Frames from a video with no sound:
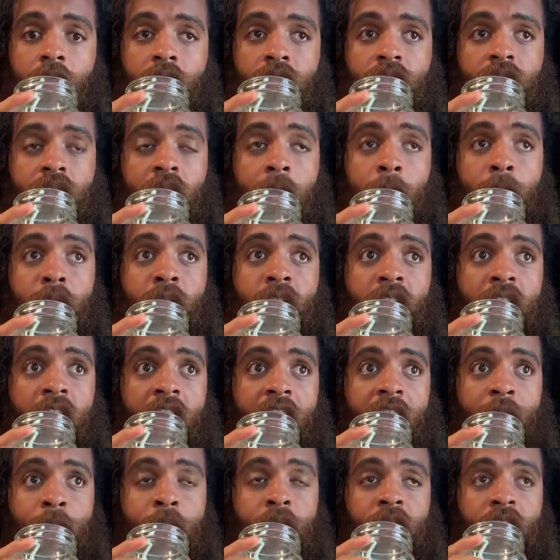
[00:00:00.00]
celebrity they
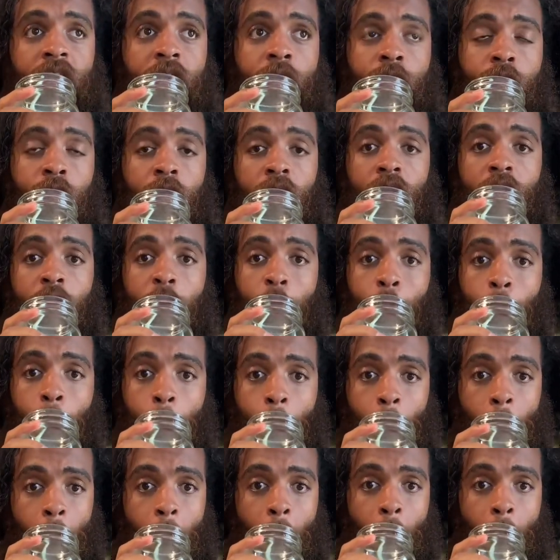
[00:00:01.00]
have but they really